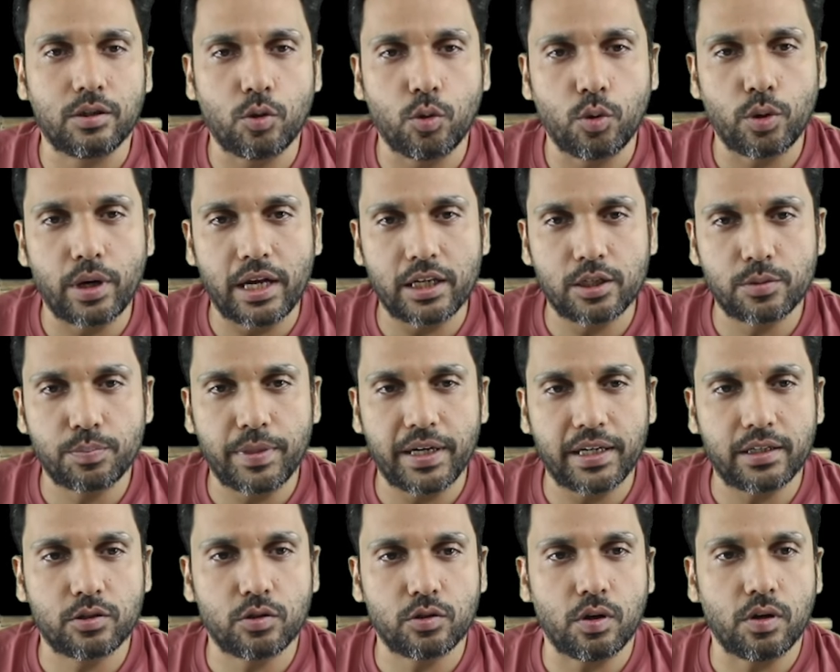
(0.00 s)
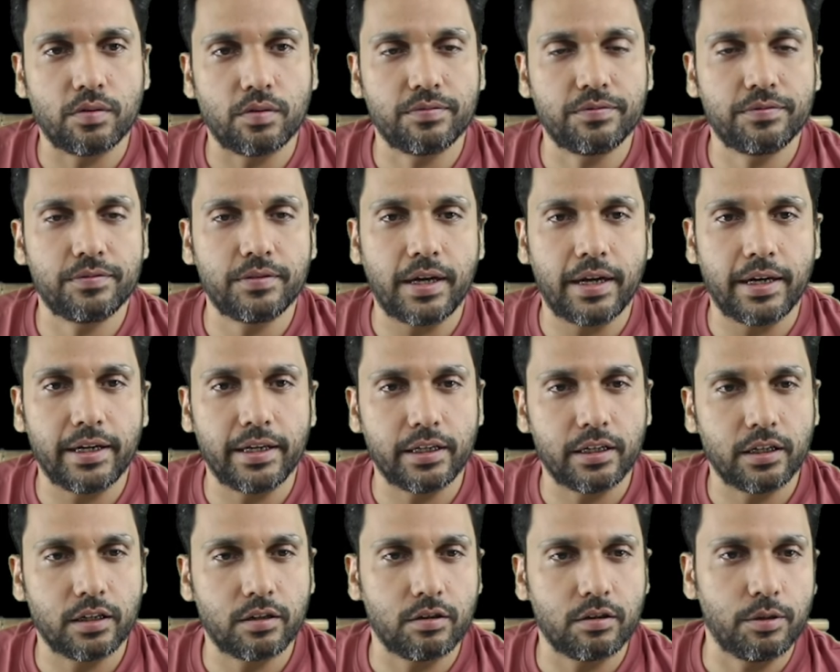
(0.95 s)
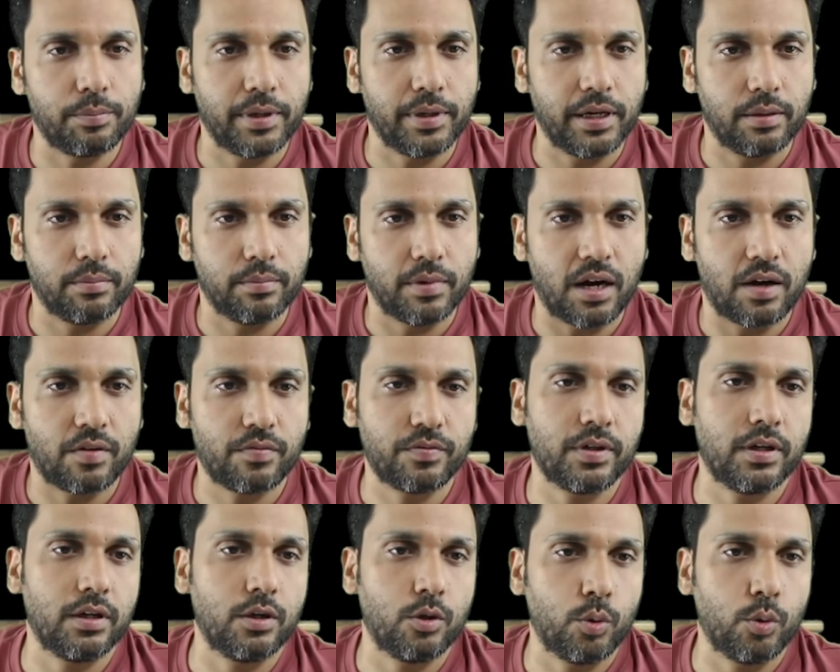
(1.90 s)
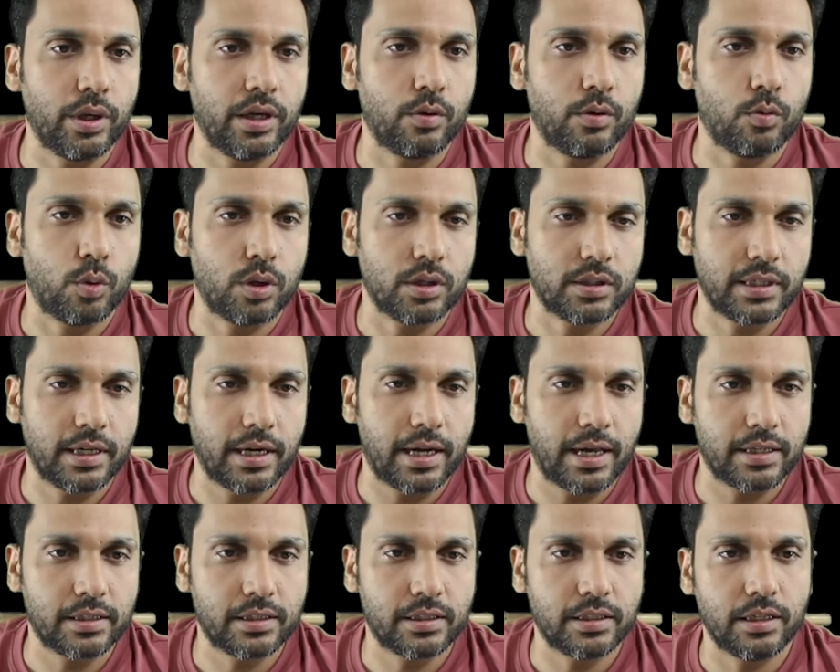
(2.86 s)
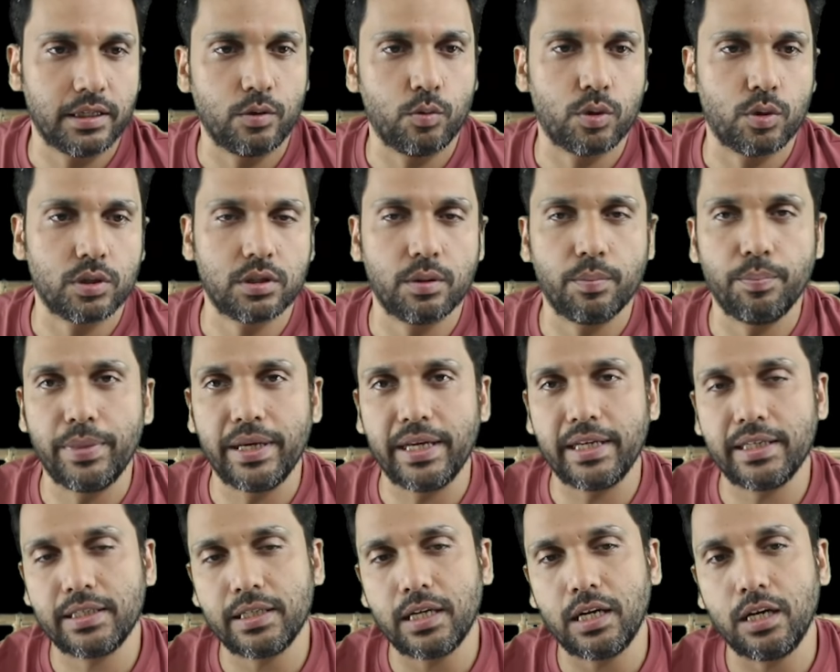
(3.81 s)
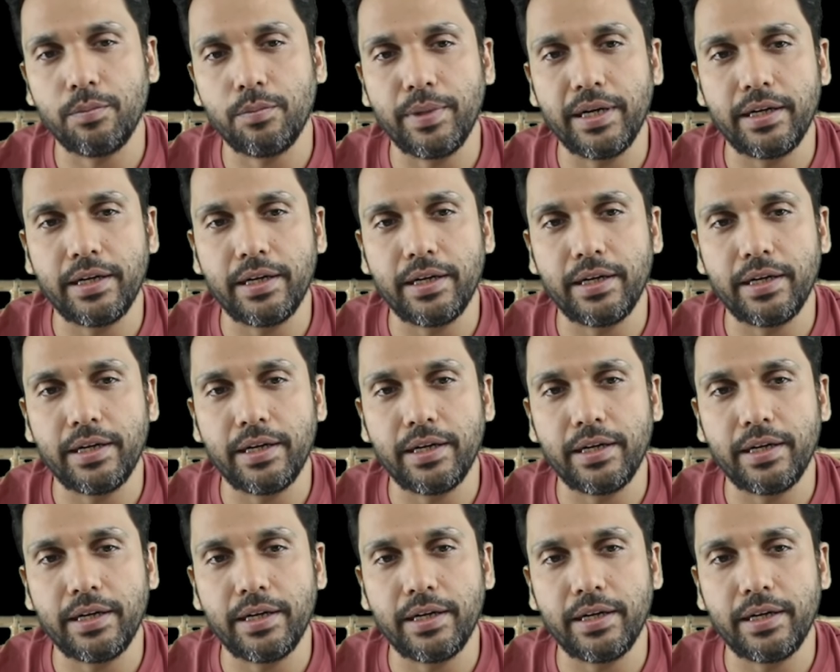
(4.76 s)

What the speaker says: core aspects of ionic equilibrium. After knowing what's an acid, what's a base, I'll